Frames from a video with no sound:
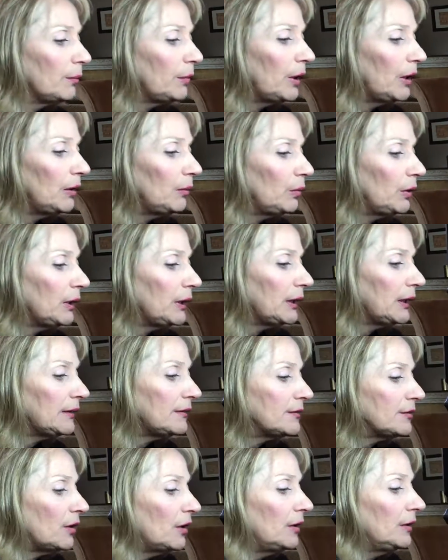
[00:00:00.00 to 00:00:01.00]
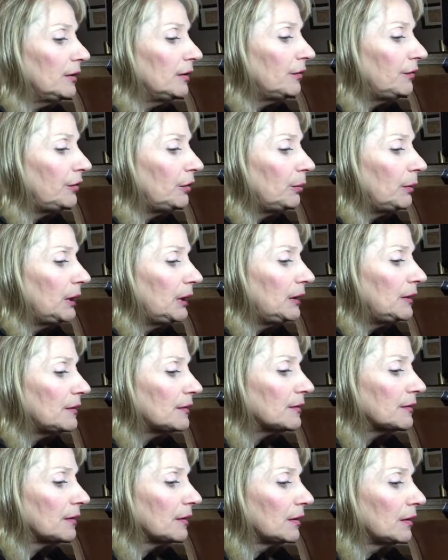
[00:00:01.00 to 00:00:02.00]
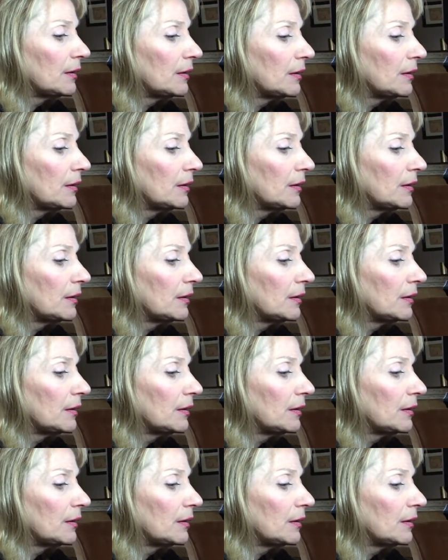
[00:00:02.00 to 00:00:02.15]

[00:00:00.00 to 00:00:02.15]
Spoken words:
But we're going to get started in a few minutes.